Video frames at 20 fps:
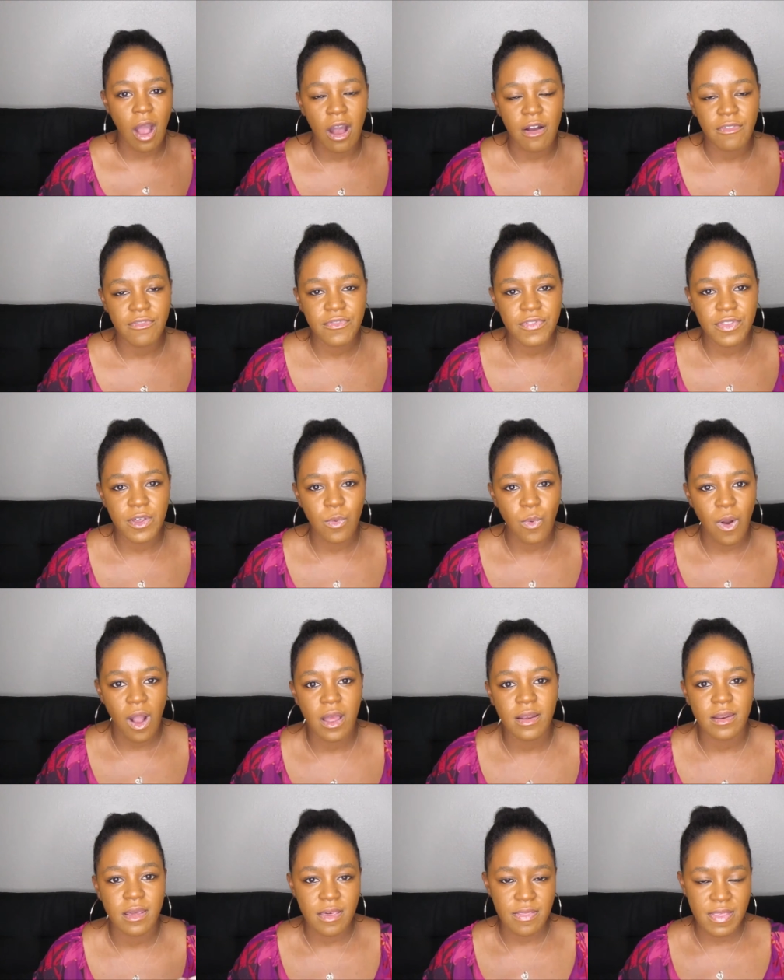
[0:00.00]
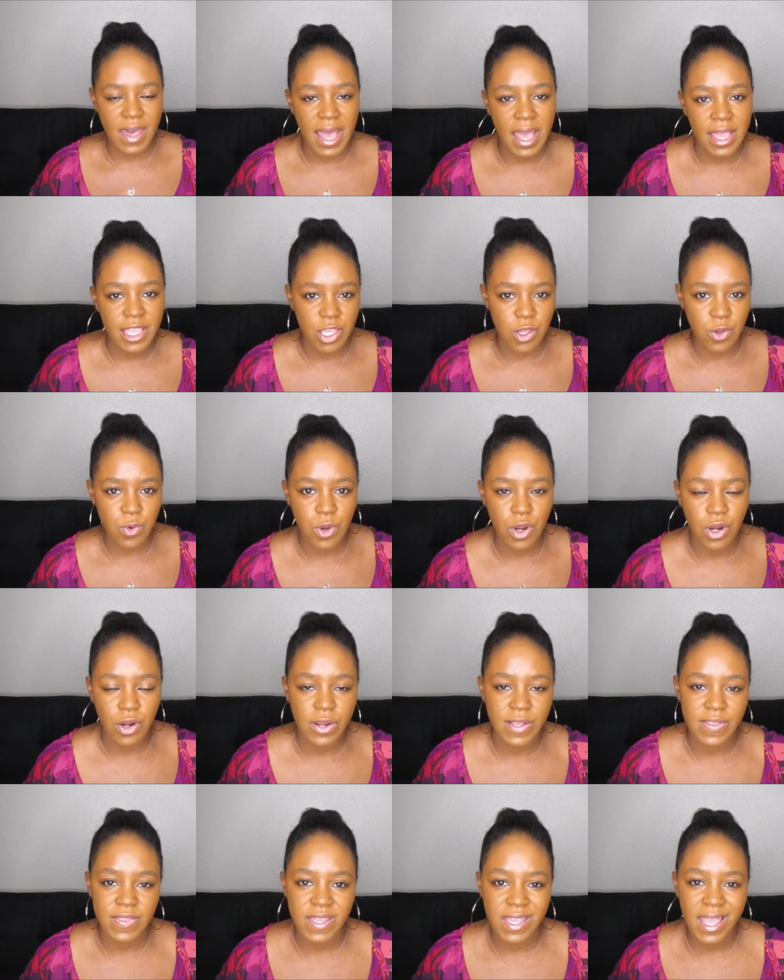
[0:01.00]
off the one that you
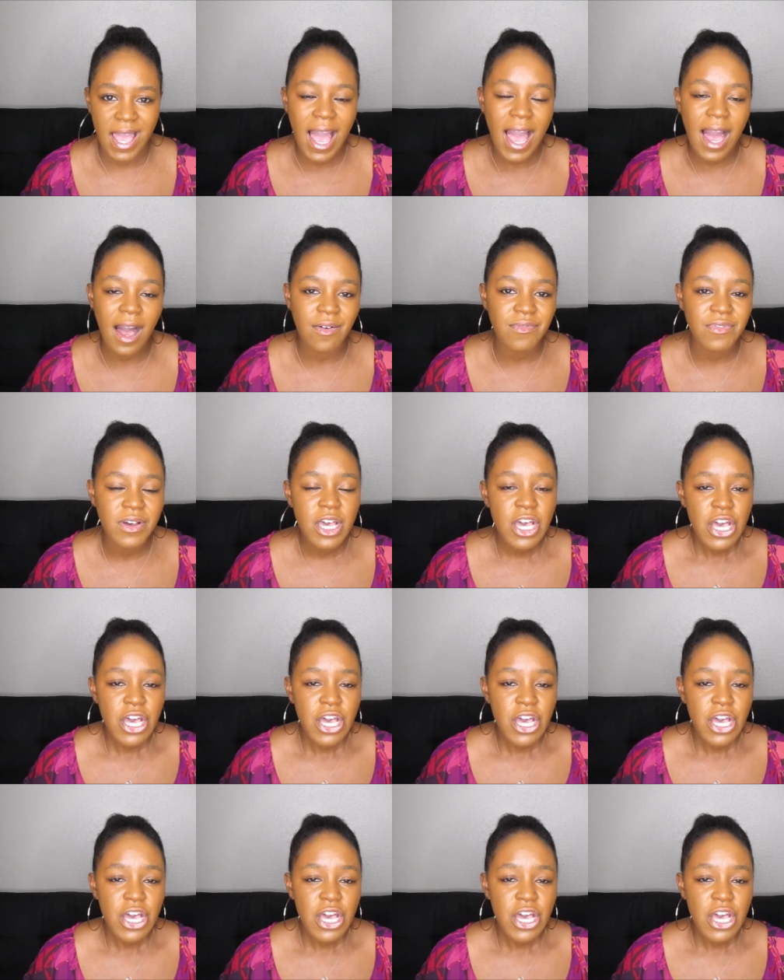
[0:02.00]
currently have.